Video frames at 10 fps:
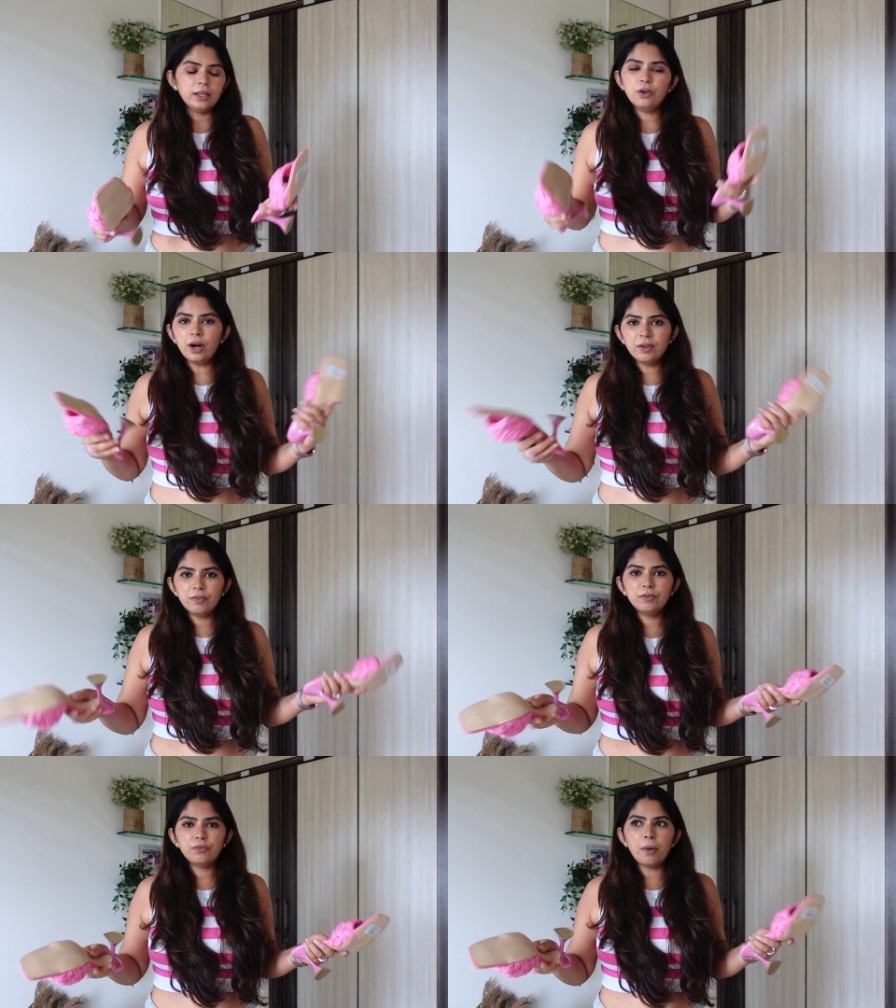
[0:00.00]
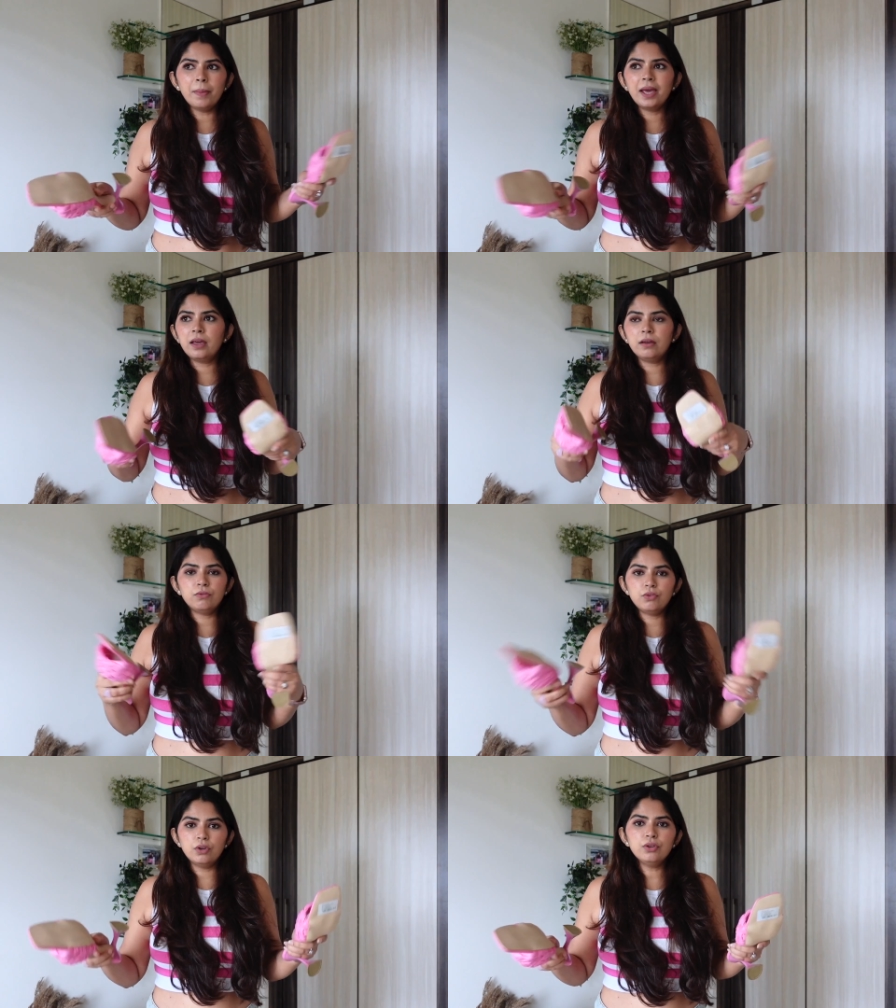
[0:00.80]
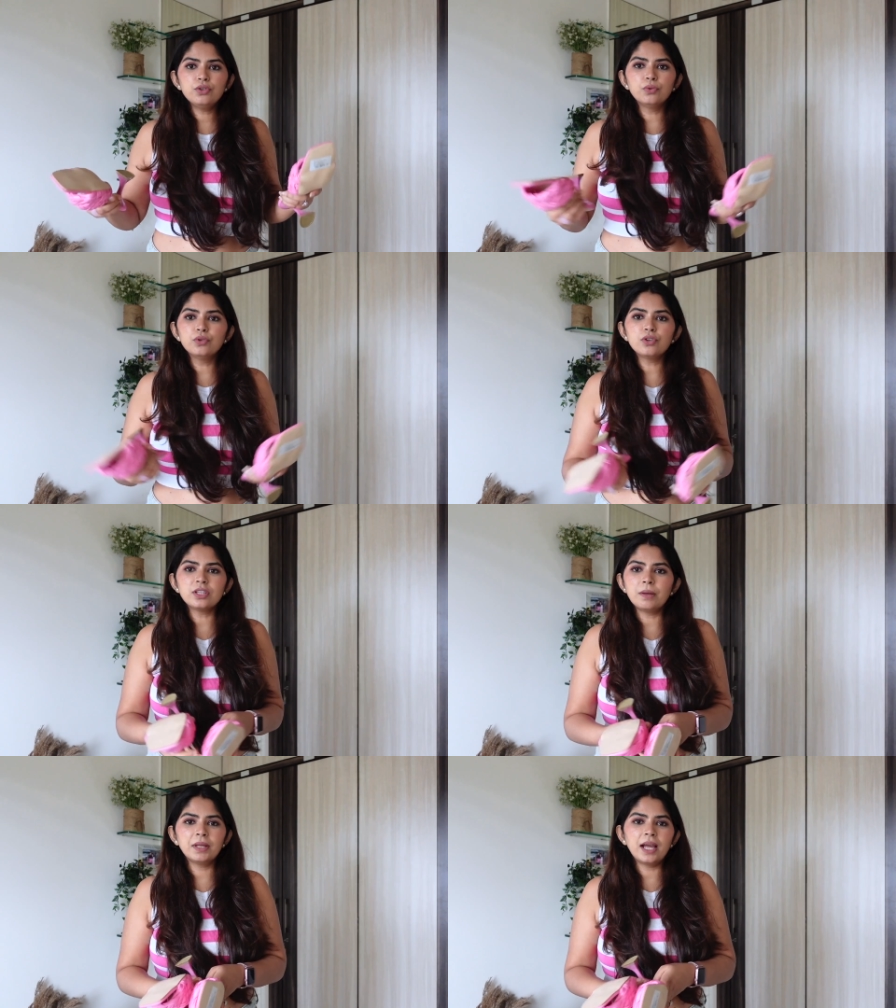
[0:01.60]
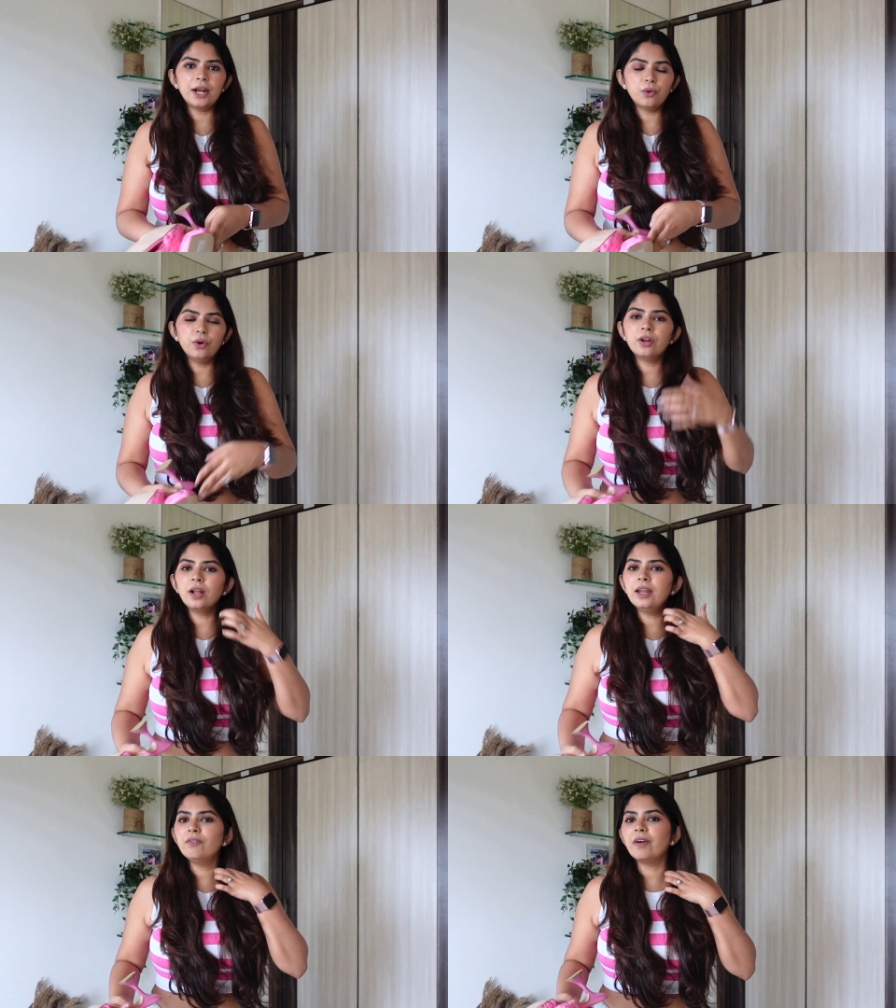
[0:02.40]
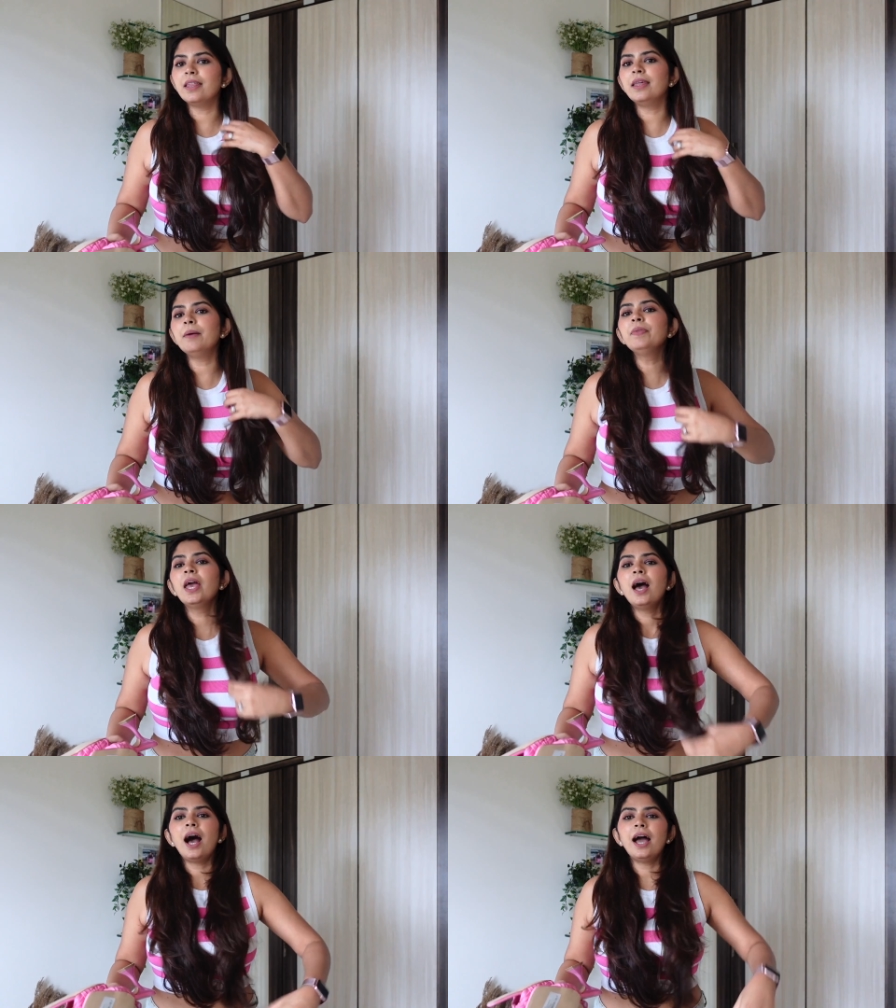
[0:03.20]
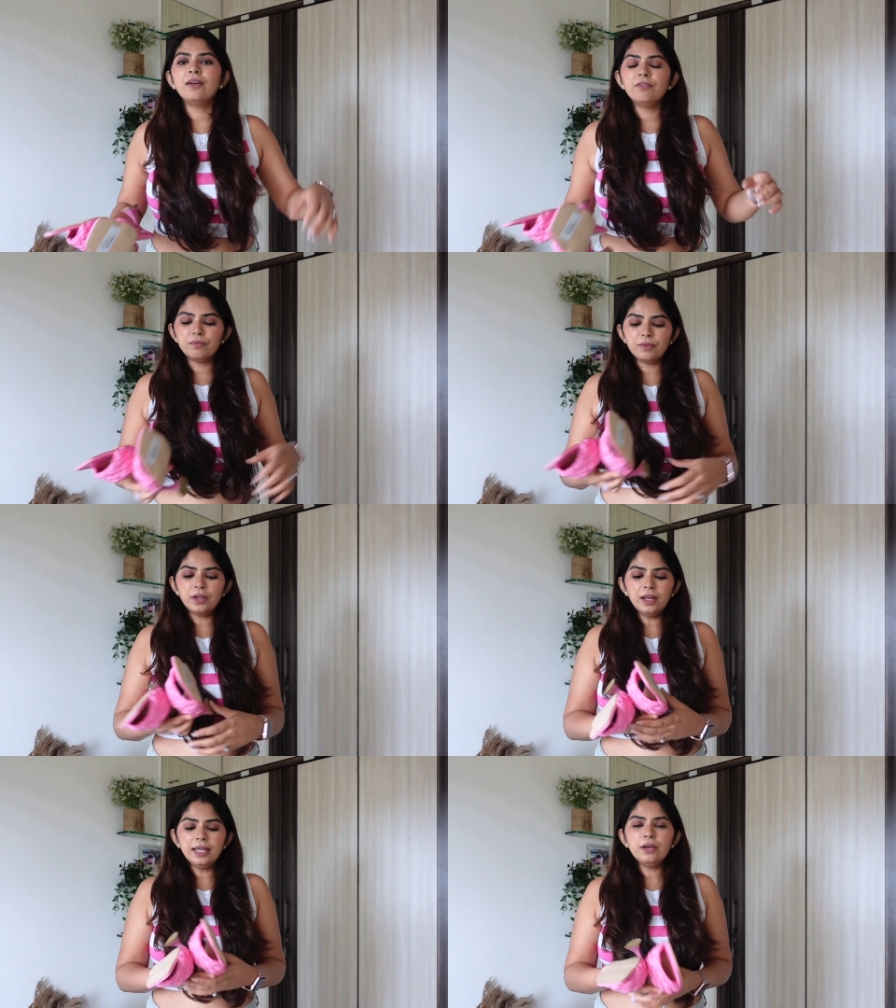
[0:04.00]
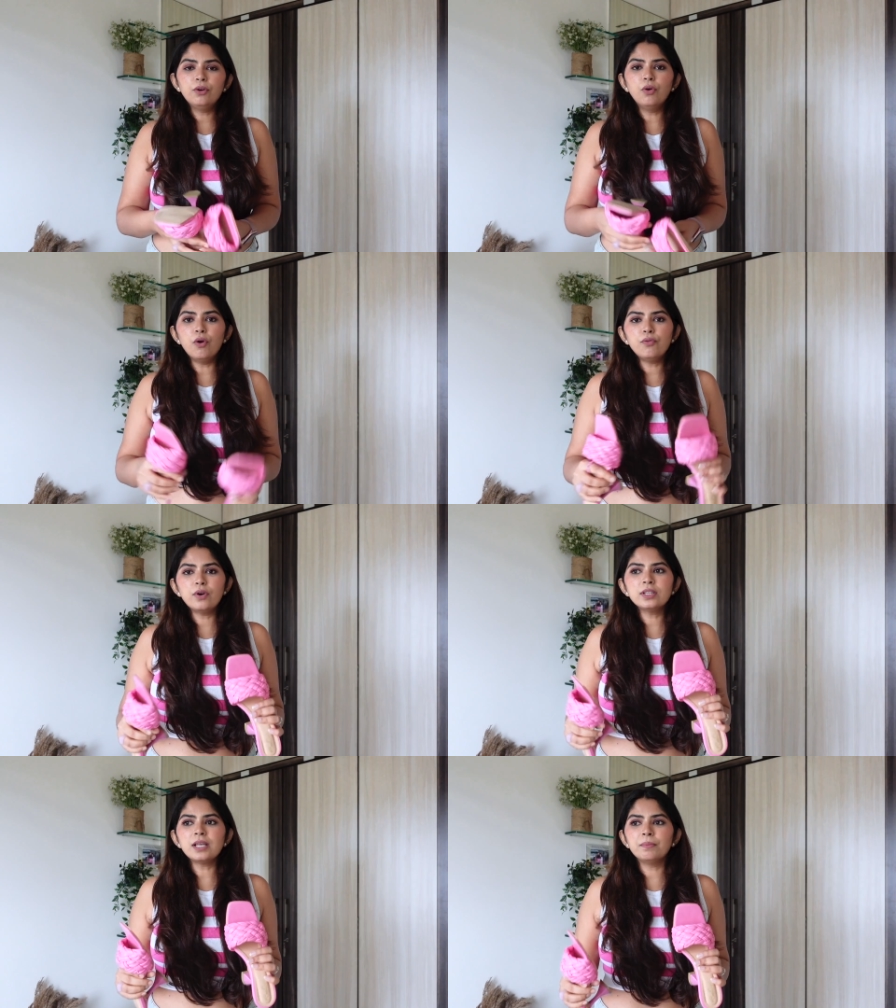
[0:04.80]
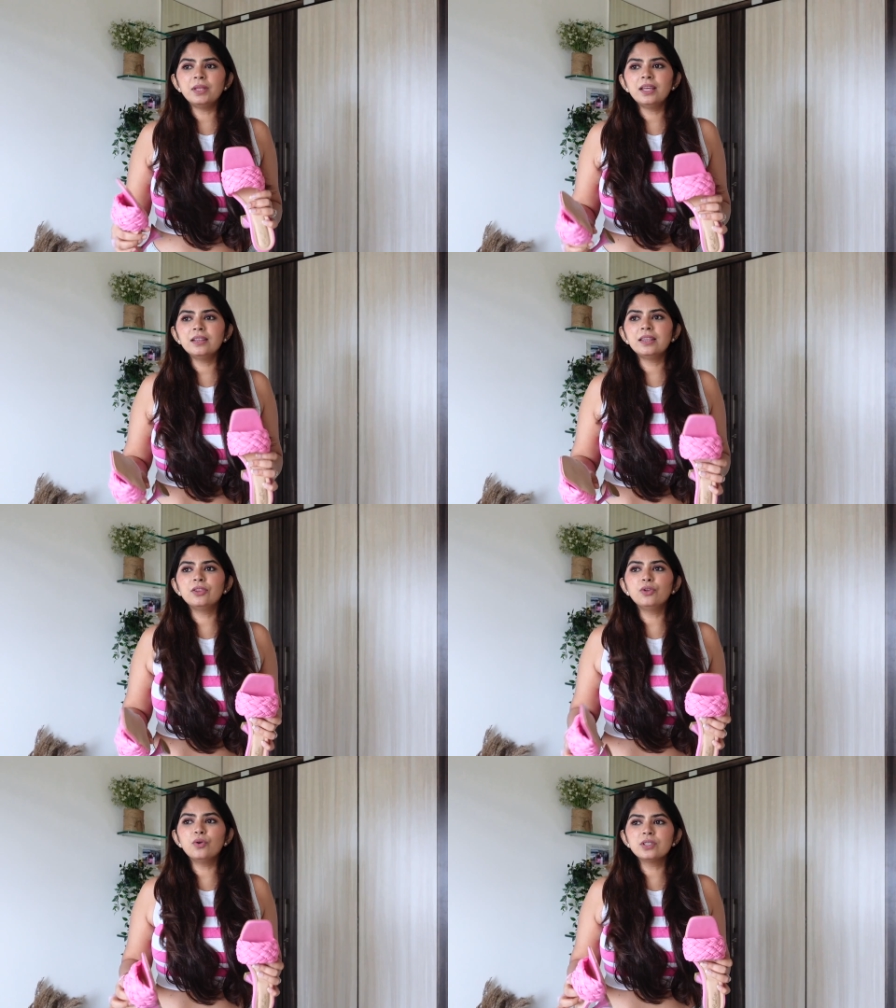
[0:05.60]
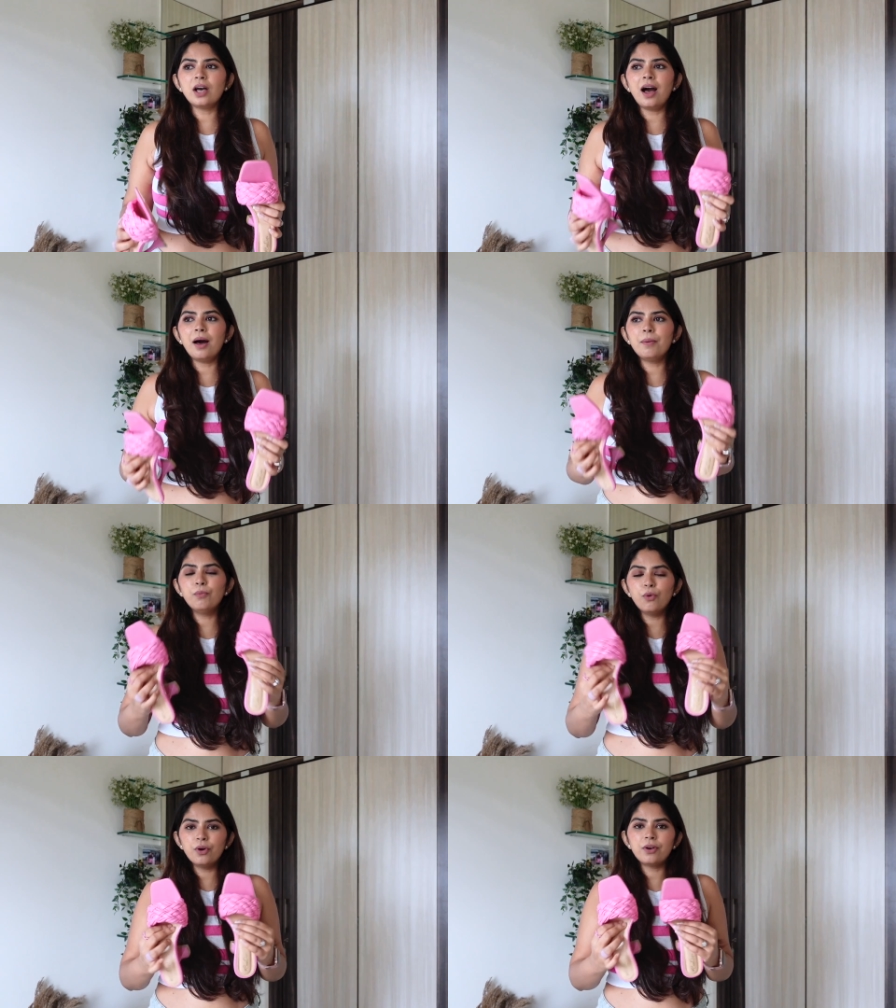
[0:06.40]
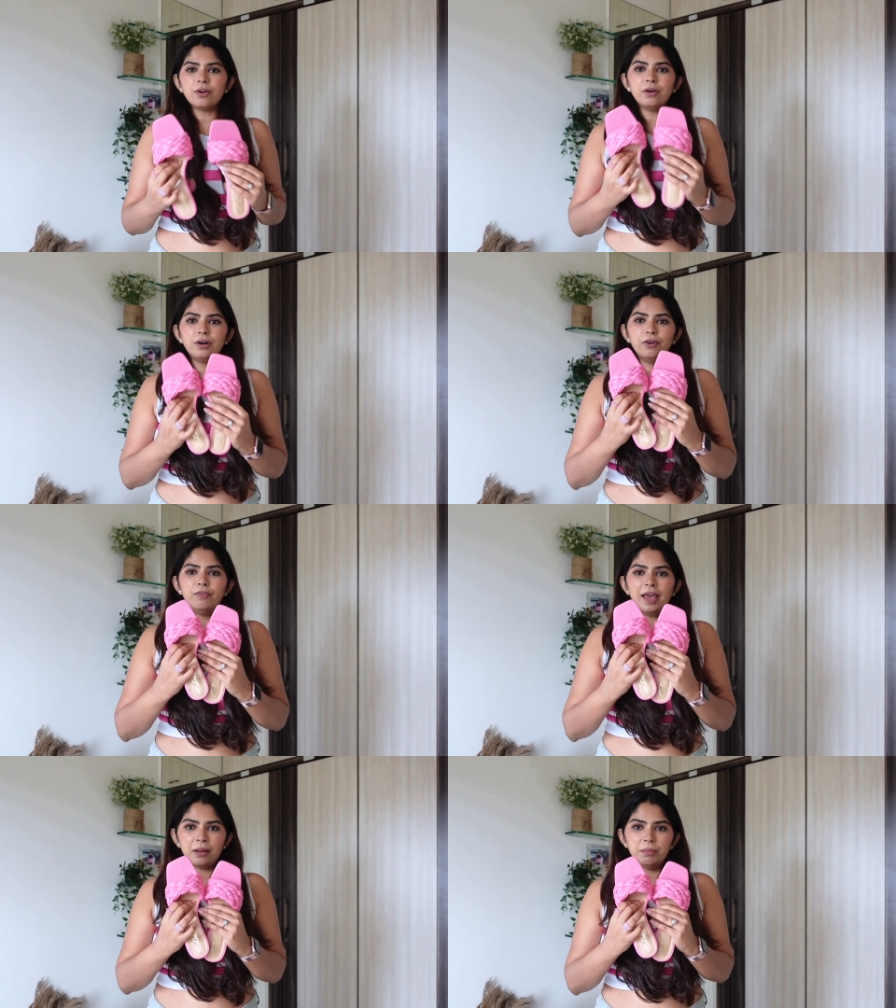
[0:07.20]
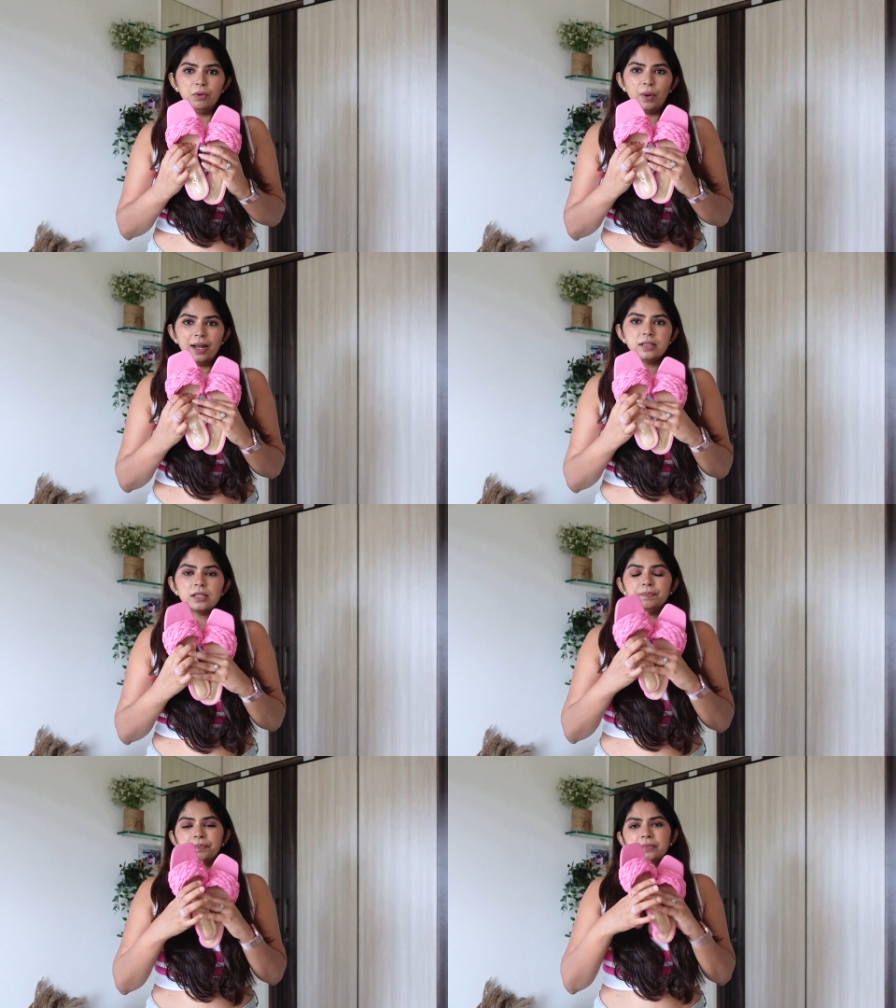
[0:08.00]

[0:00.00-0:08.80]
not even for my, you know, shoots or something, I don't really wear them. I really go for something, those are more wearable ones.